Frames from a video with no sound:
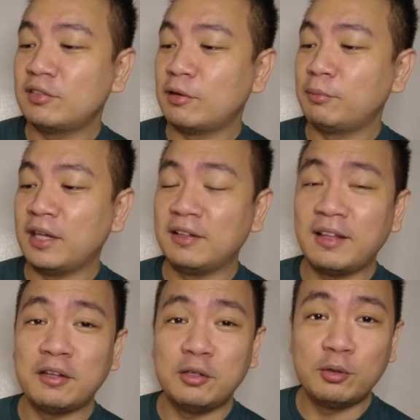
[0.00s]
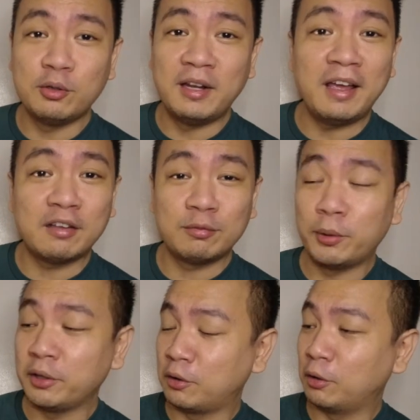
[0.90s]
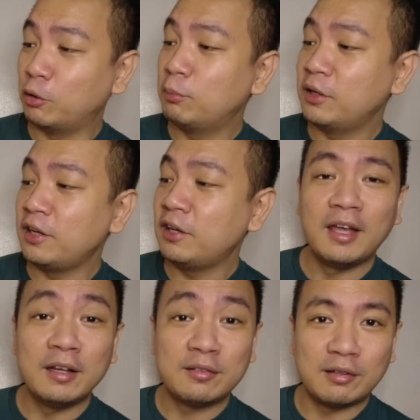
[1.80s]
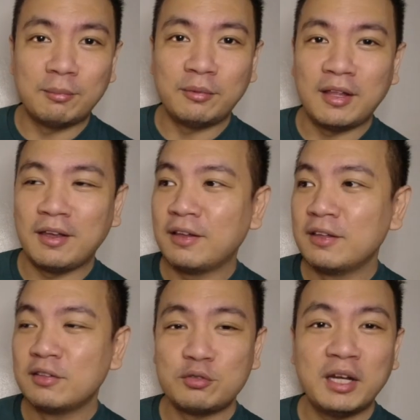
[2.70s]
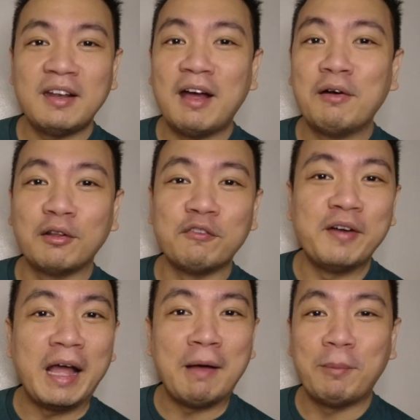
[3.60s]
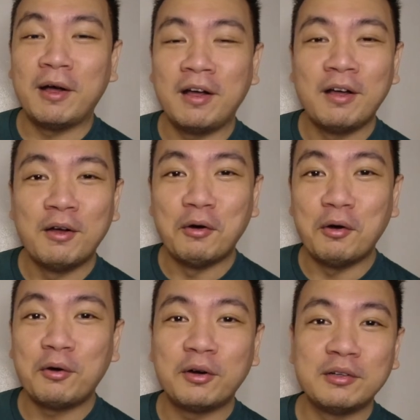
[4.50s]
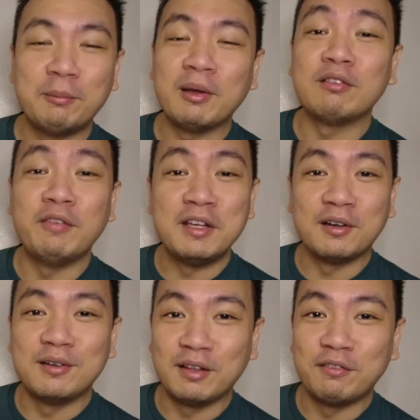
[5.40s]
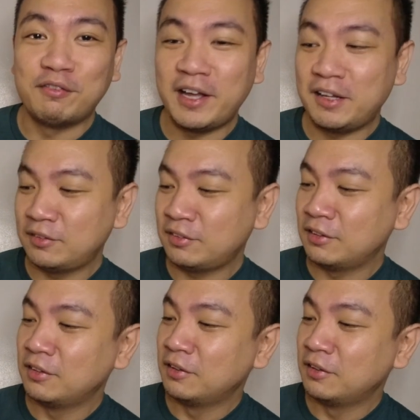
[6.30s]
is something that you could export globally. It's something straight out of Napa or the best vineyards in France.